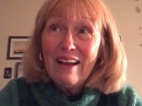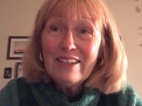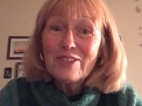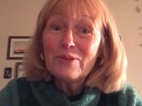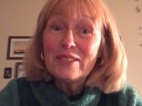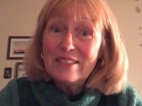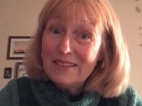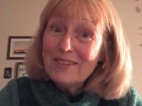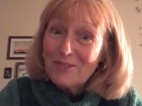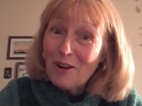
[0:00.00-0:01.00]
actually
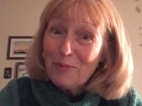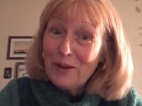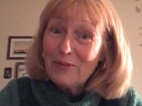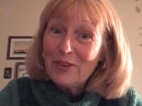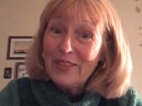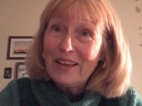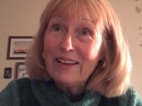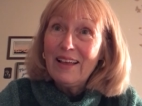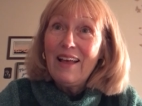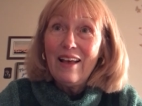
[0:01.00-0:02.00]
did drop
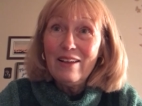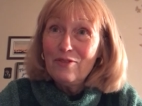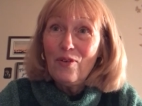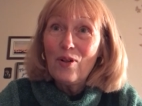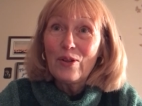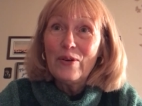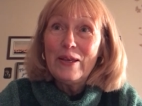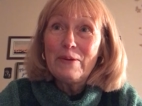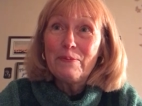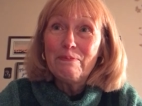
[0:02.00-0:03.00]
everything and follow
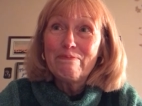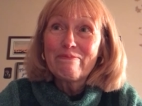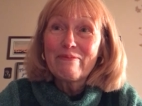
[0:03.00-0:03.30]
him.